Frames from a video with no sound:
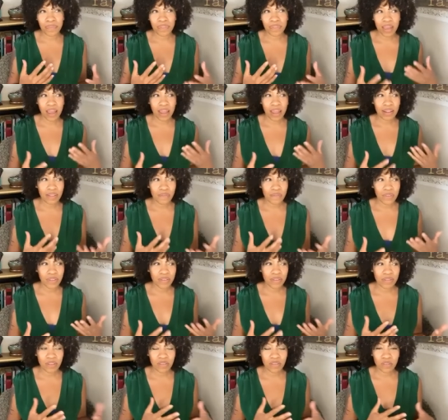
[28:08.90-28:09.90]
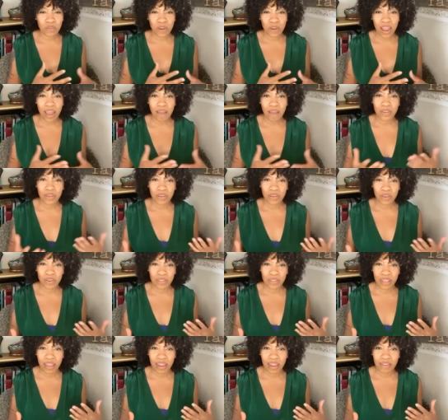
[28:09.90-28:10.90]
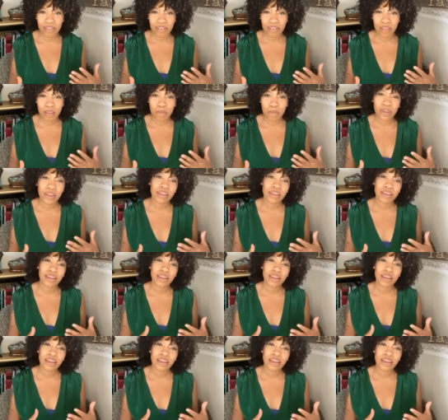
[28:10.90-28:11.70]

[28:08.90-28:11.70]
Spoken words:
kind of the feelings that you were having during that exhibit,